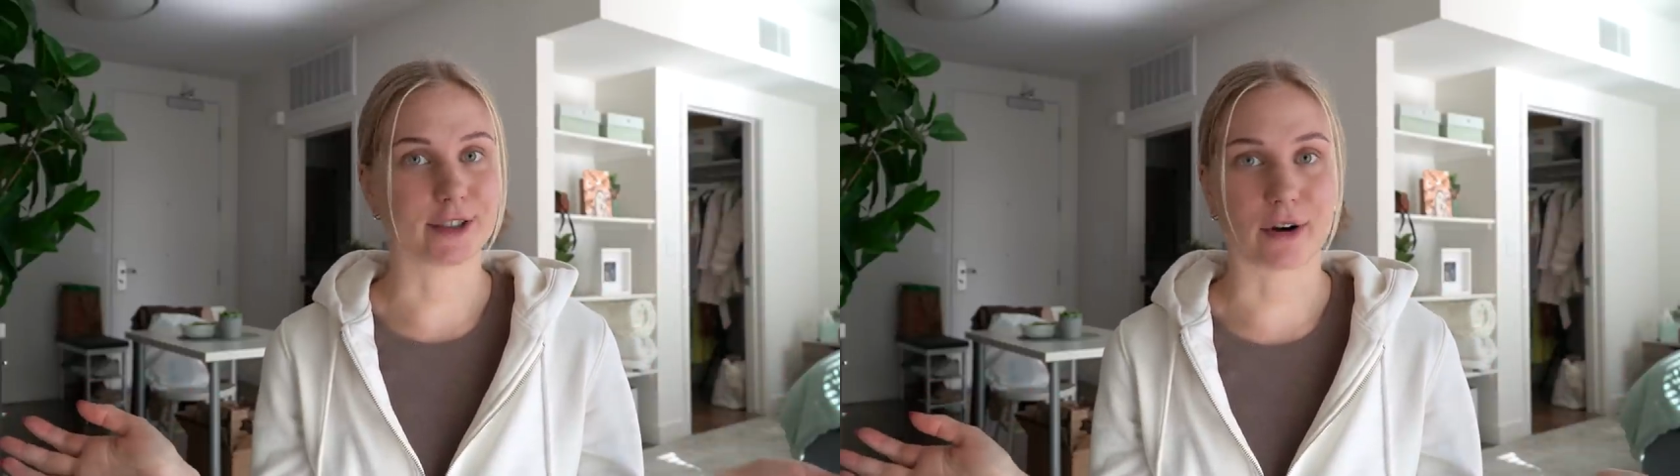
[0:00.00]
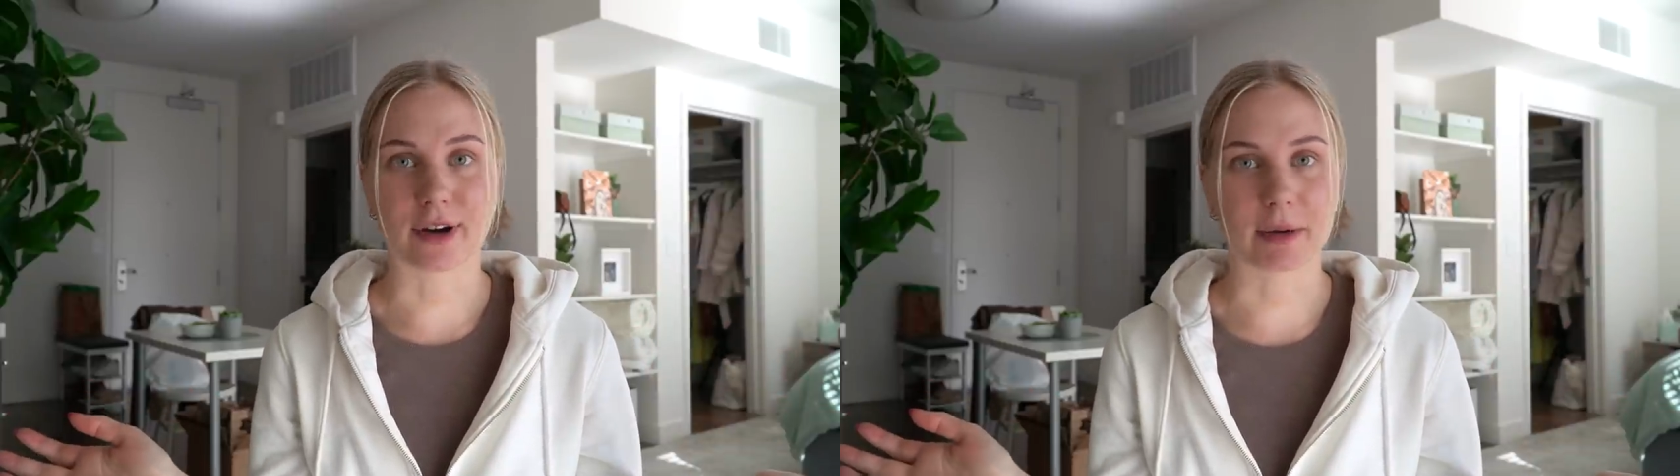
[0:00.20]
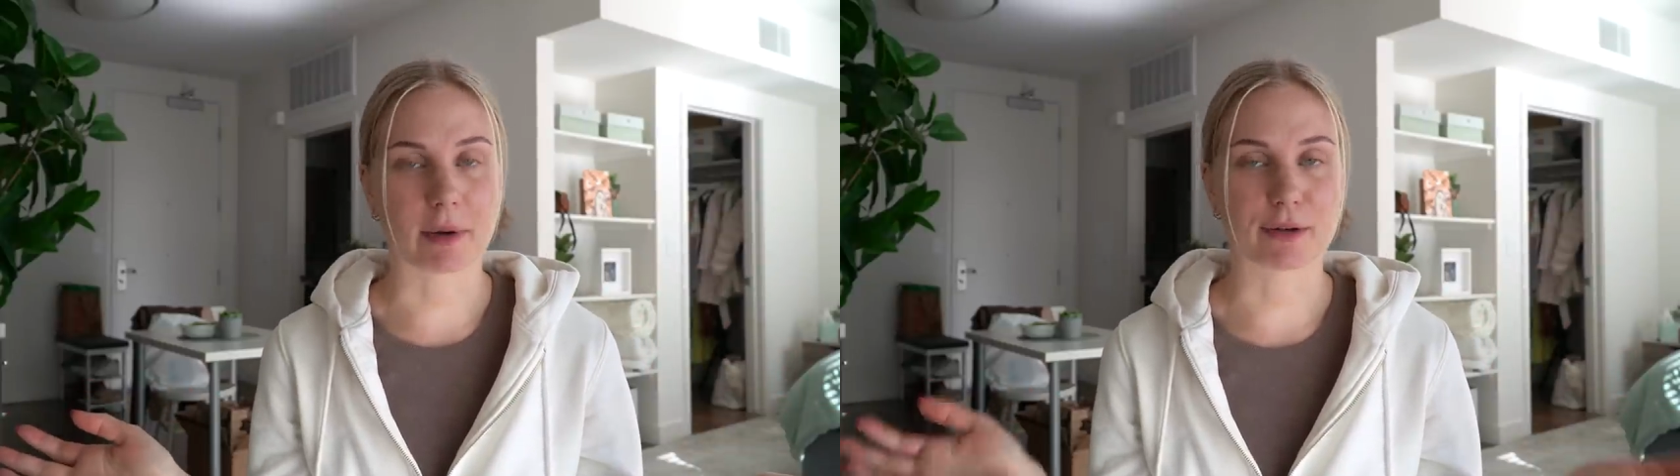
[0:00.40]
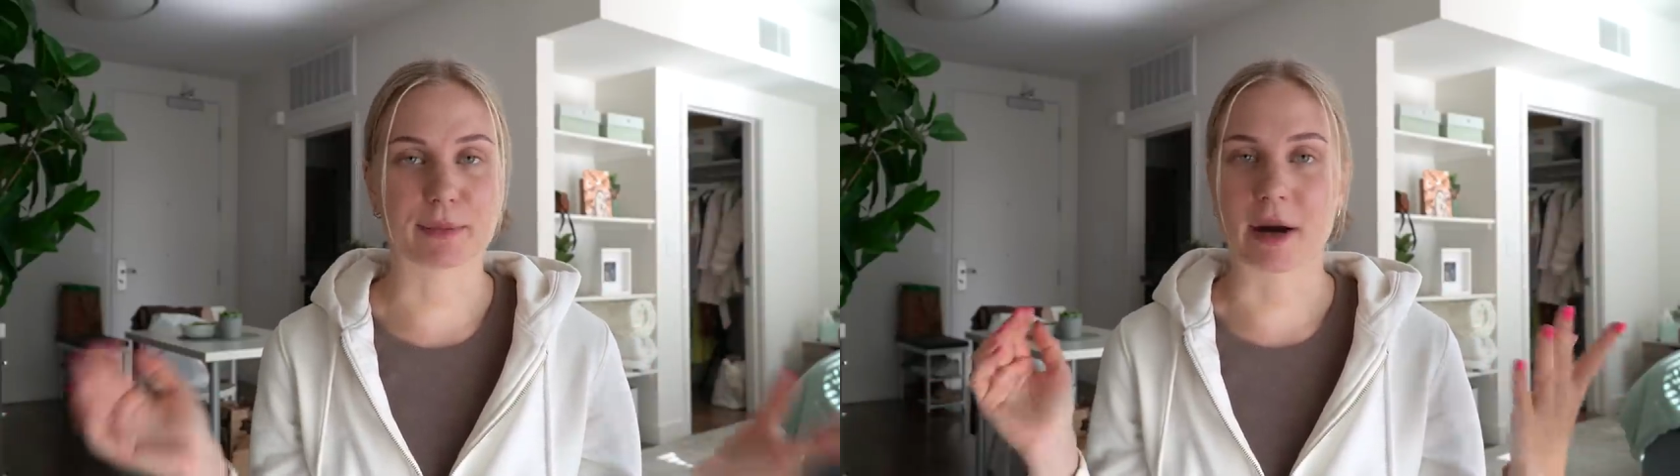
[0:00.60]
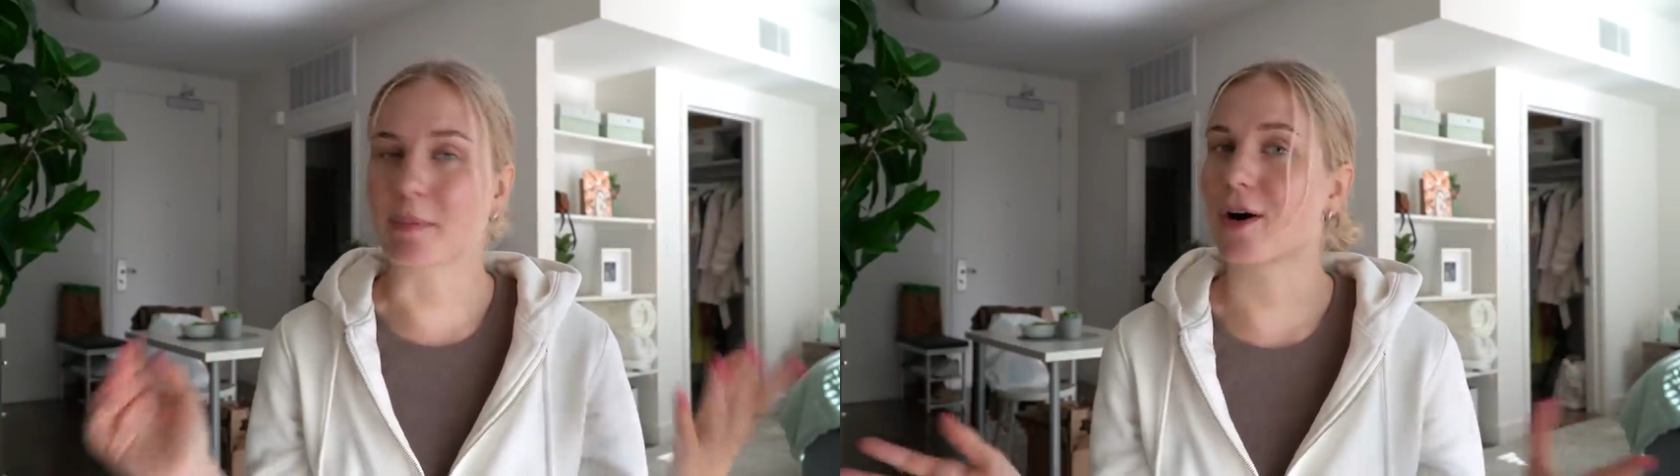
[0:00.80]
talking about
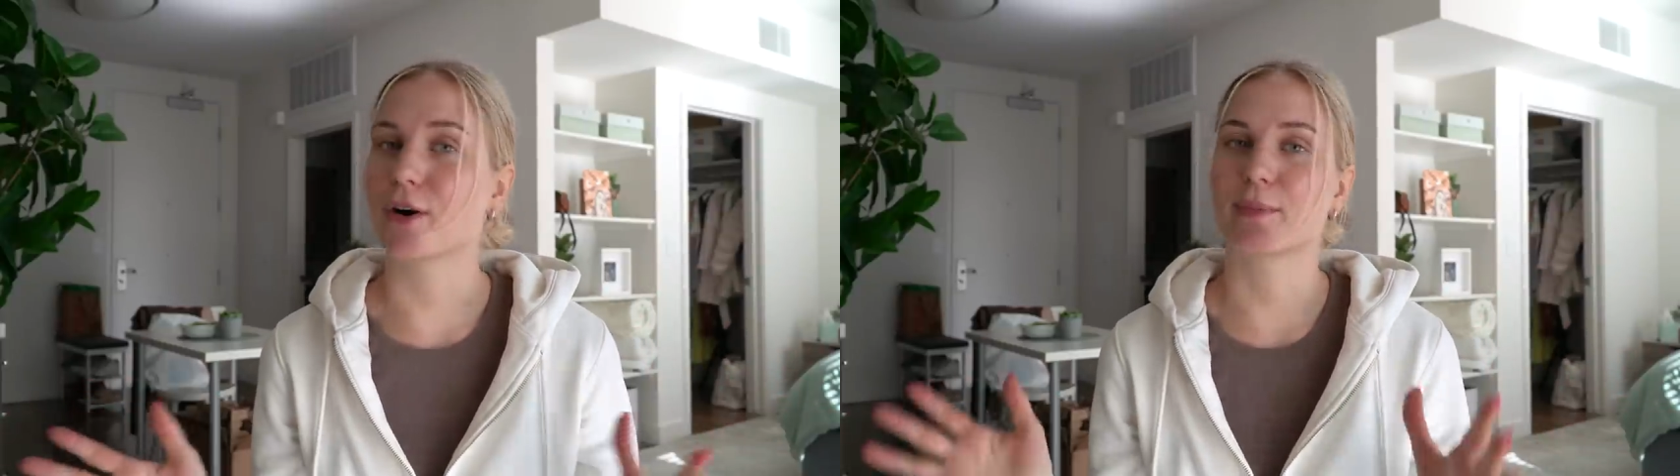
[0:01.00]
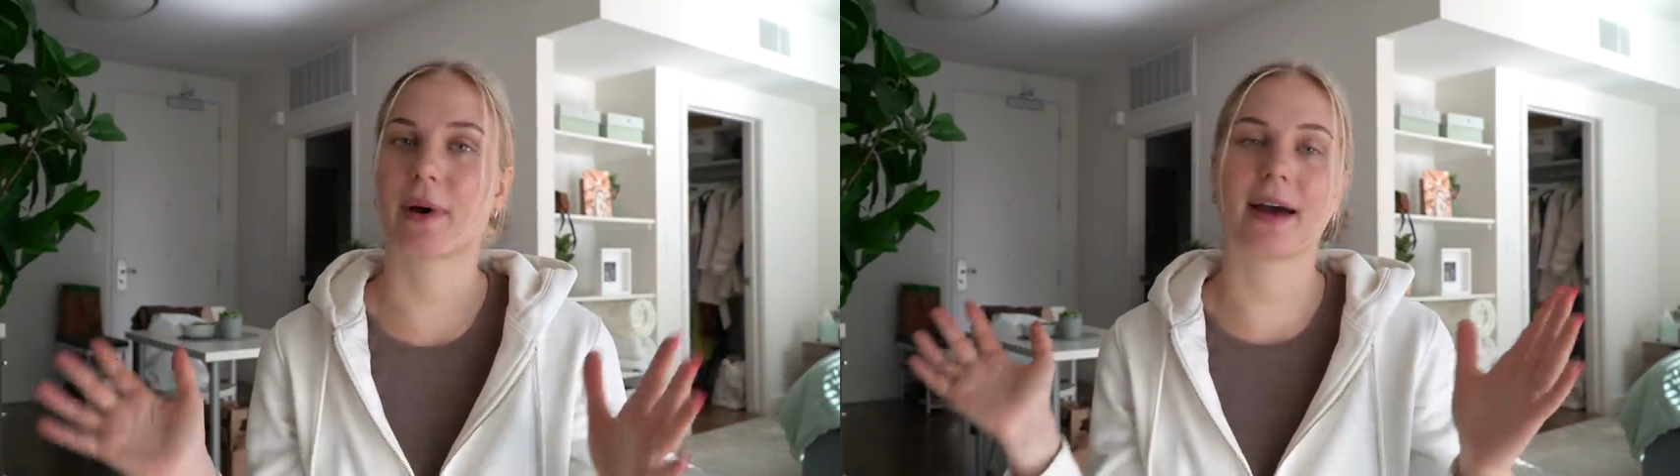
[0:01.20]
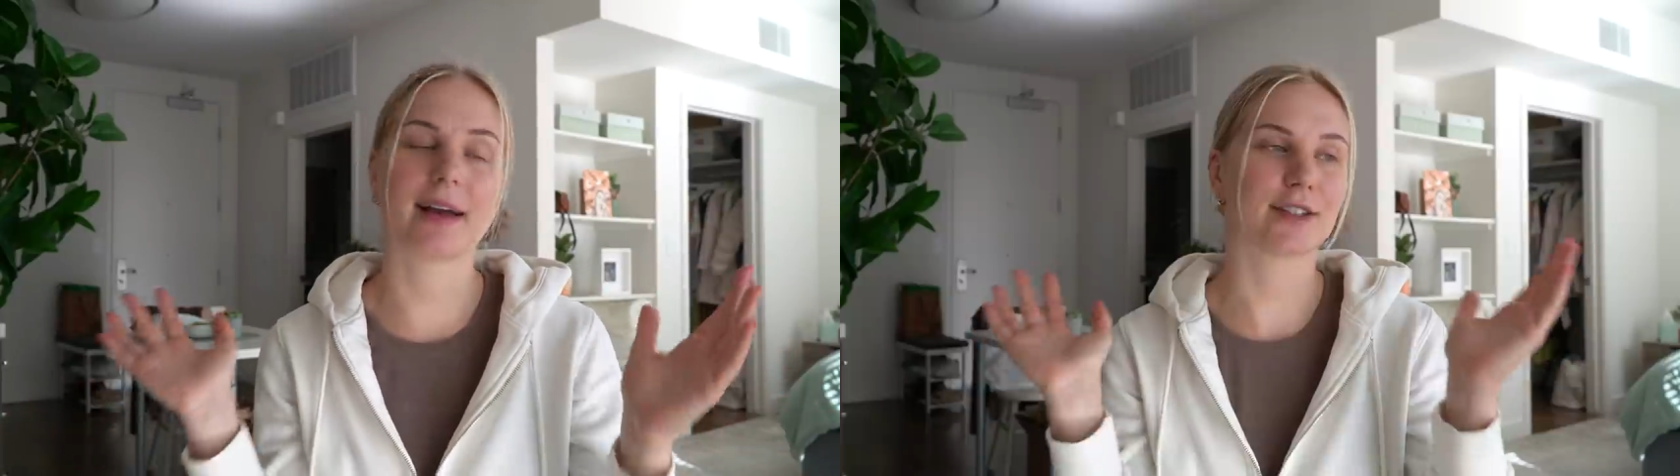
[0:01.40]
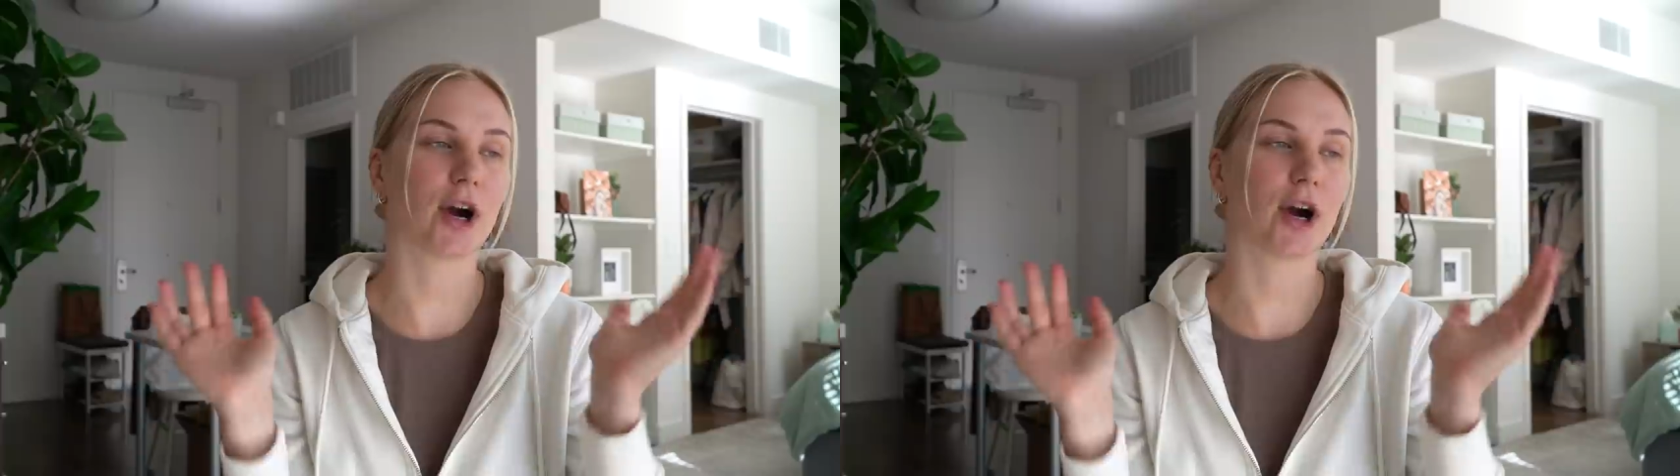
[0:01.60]
my apartment,